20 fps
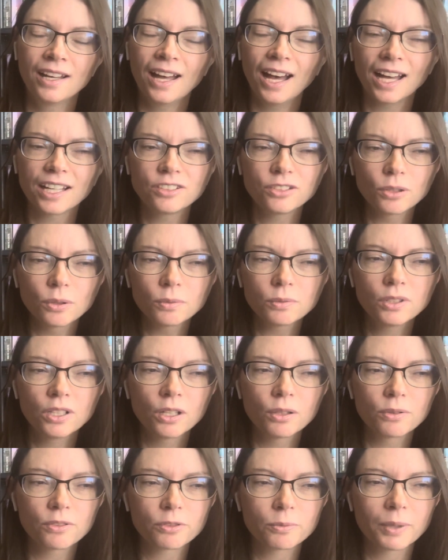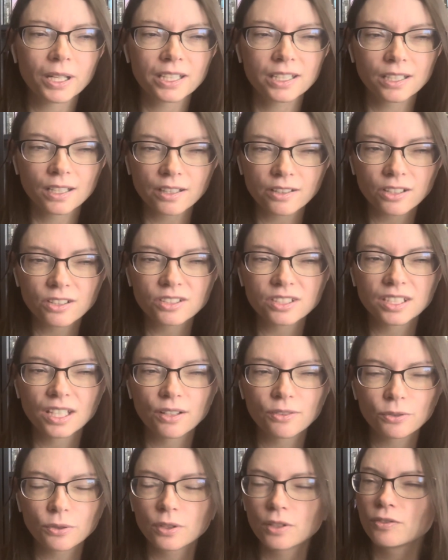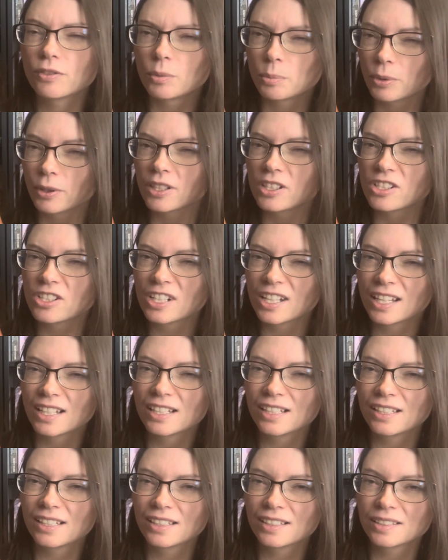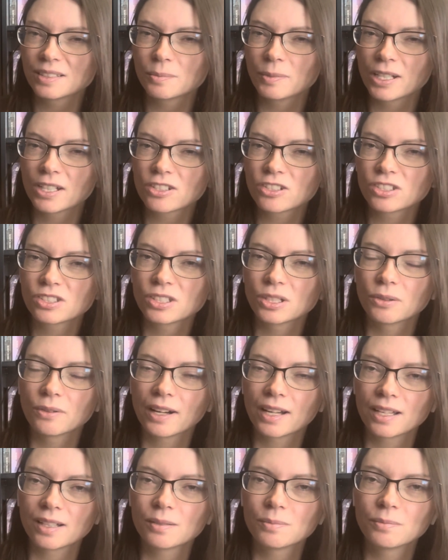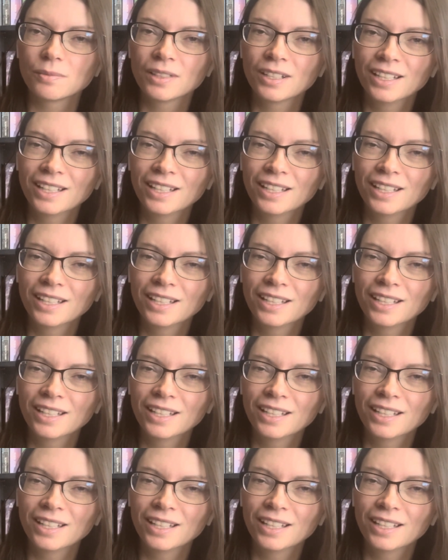I don't know if my younger self would have appreciated it as much, so I am